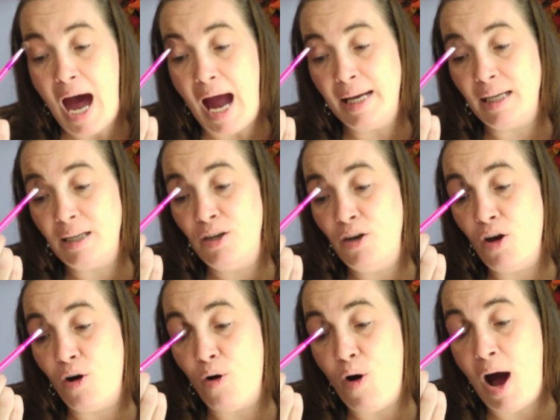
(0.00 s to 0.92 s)
I didn't
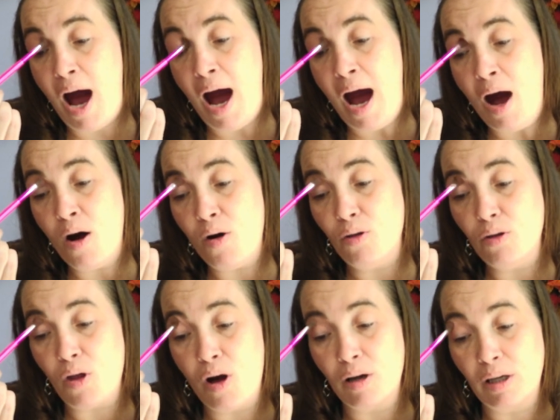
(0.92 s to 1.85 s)
know how
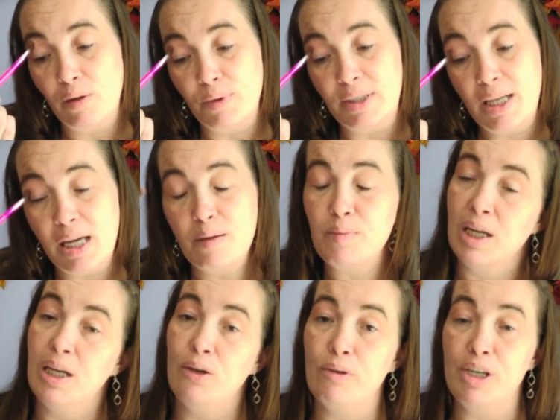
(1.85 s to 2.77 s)
long it would take
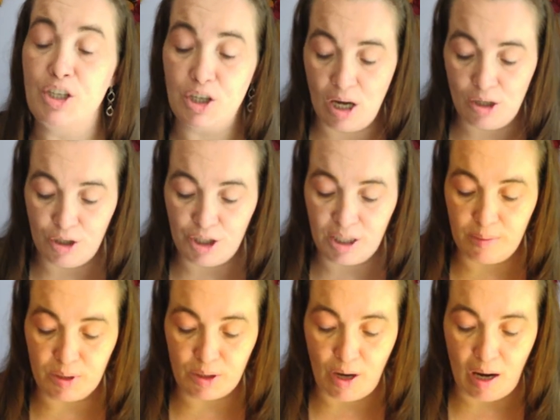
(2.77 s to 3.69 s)
me to reach 100
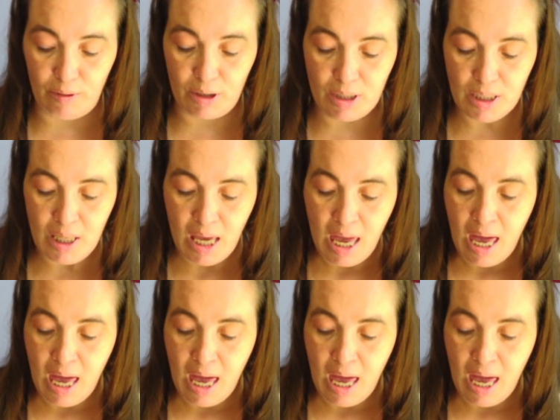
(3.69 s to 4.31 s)
subscribers,